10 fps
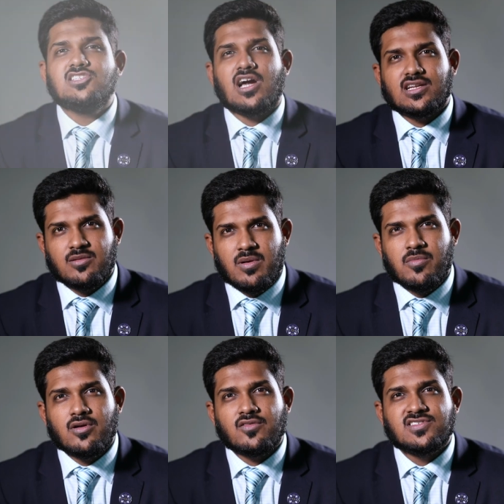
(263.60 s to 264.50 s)
a chartered
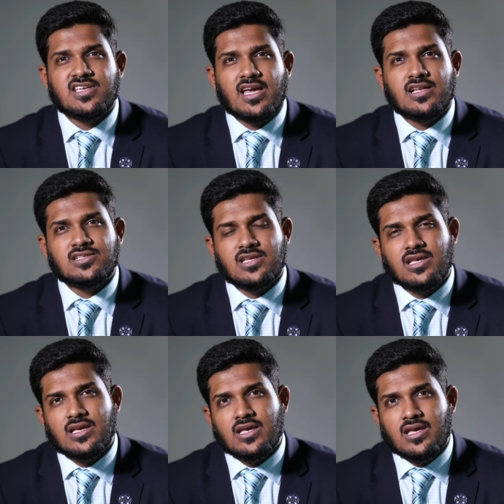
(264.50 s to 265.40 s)
member of CILT
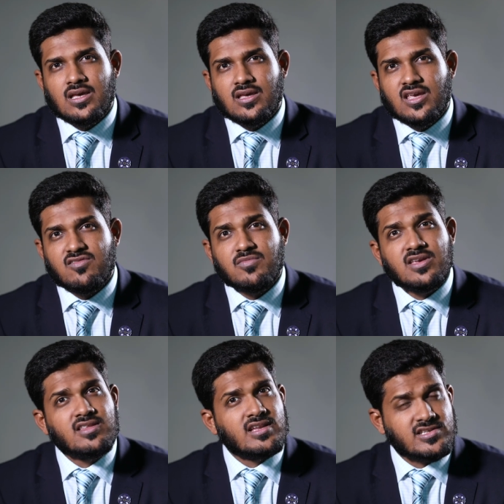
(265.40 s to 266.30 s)
gave
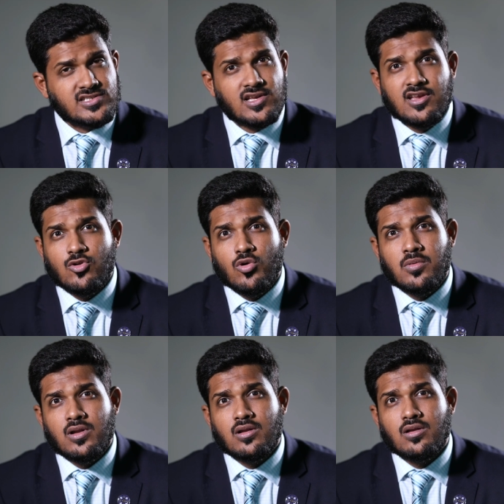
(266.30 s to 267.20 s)
me the necessary
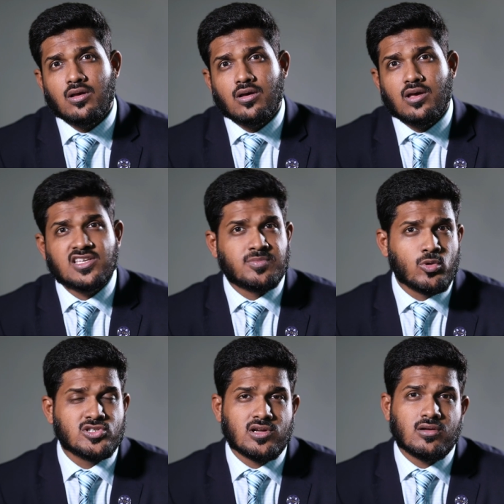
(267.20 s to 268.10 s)
global uh,
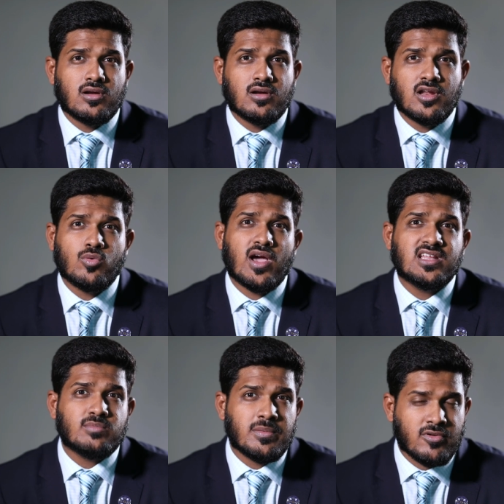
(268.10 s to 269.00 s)
exposure required
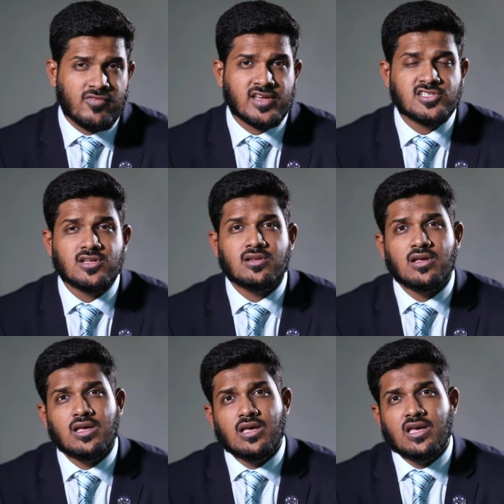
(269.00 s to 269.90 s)
in my
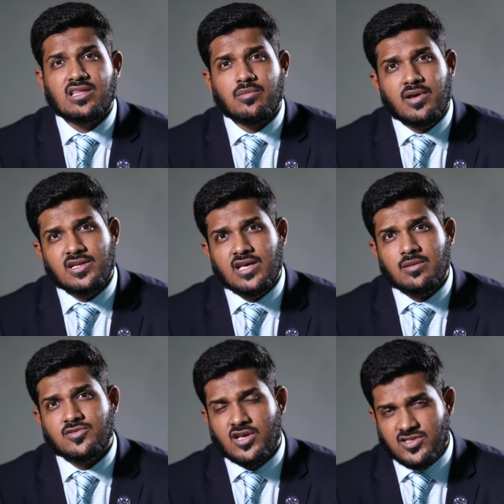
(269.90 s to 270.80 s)
profession in the
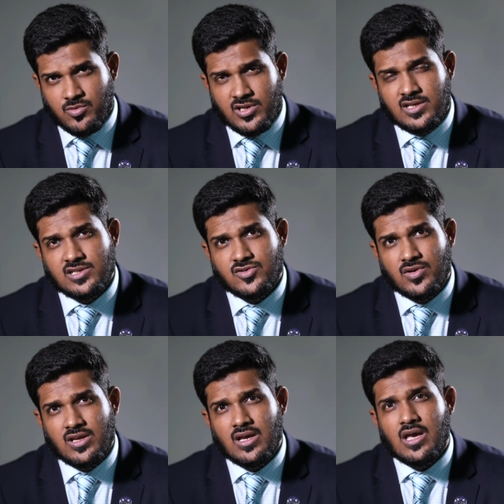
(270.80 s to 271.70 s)
maritime transport
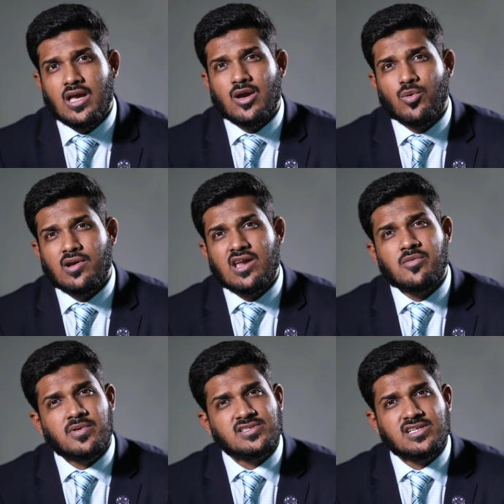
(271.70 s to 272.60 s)
industry where I
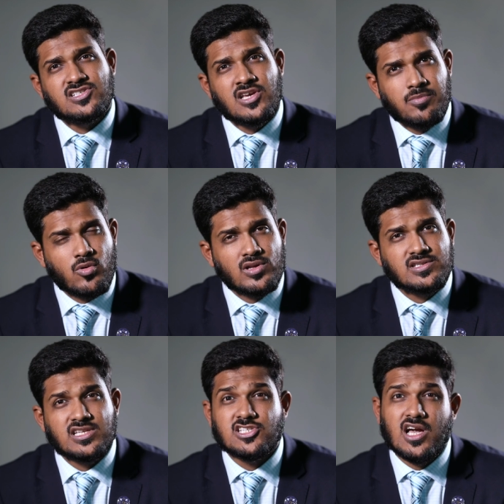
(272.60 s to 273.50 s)
represent ship
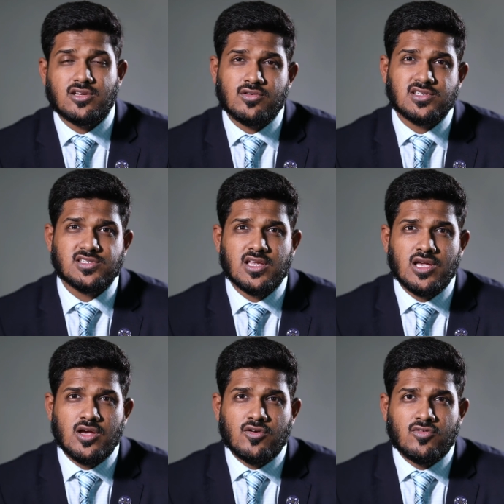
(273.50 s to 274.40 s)
owners and charterers
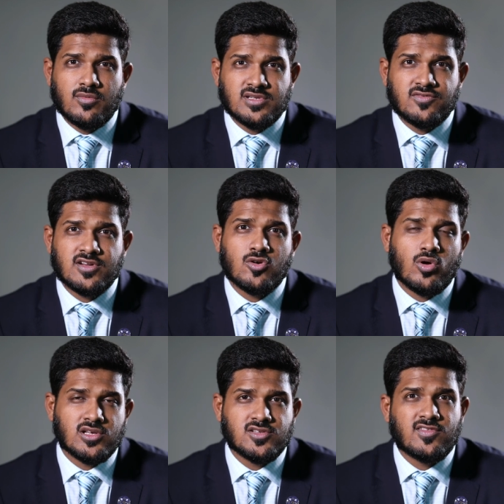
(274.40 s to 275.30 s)
from different
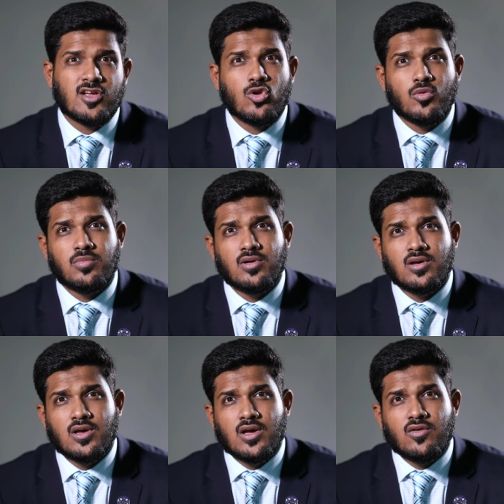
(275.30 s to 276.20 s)
corners of the
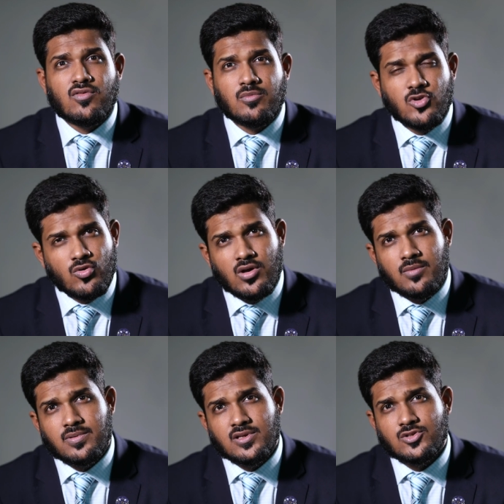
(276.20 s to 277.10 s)
globe, from
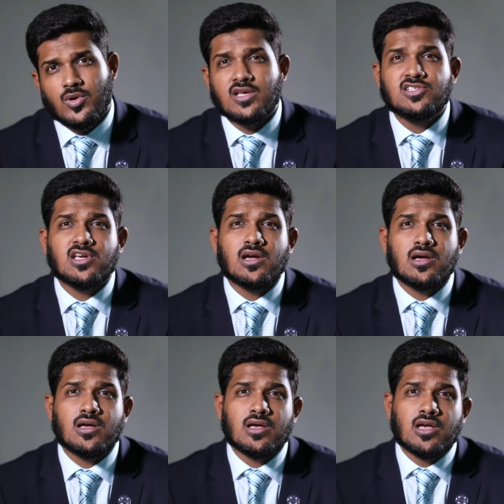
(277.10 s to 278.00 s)
Europe to
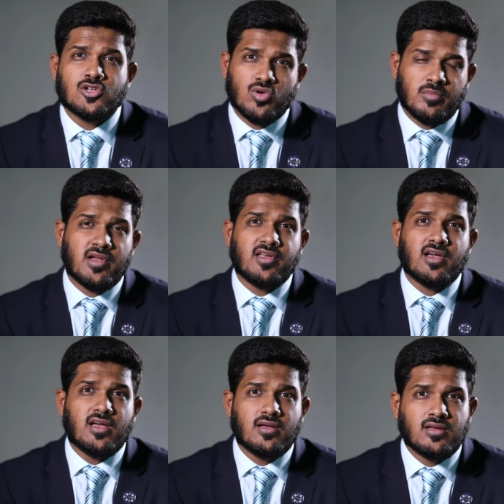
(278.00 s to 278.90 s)
Asia to
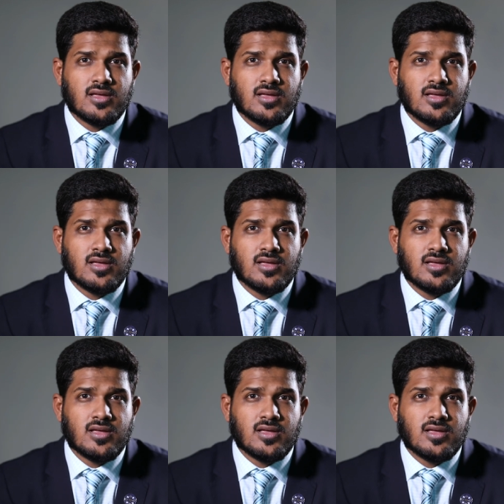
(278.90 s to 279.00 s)
America.